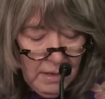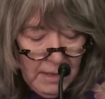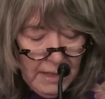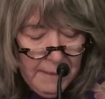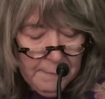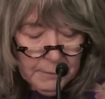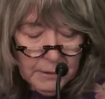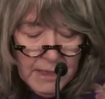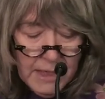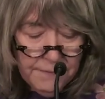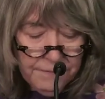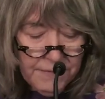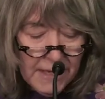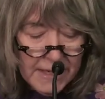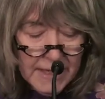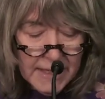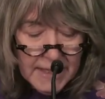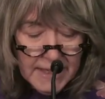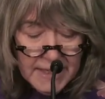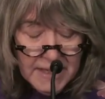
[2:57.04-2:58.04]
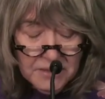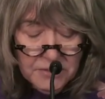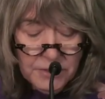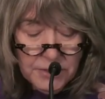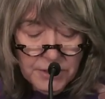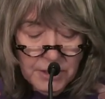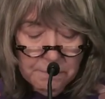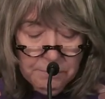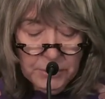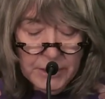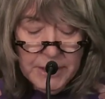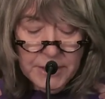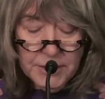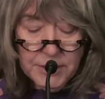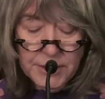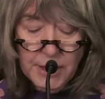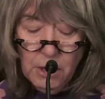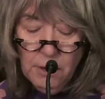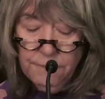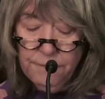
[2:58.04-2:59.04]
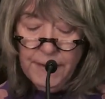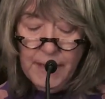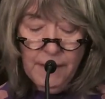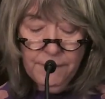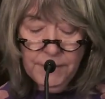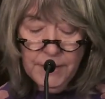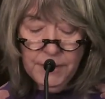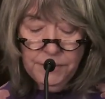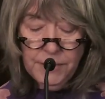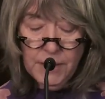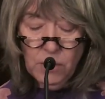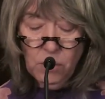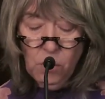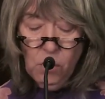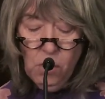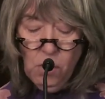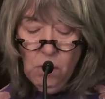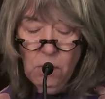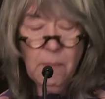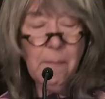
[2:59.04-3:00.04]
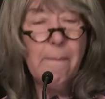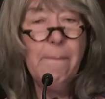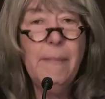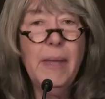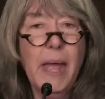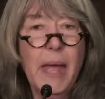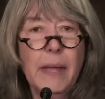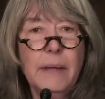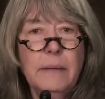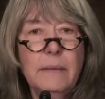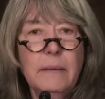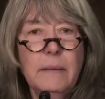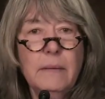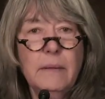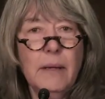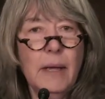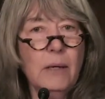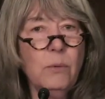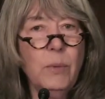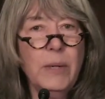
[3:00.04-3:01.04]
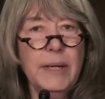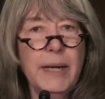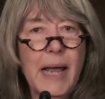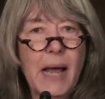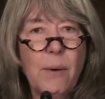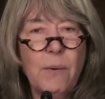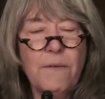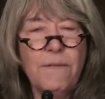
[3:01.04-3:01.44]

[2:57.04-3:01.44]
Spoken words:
He believed that it is simply self-evident that all men, and we now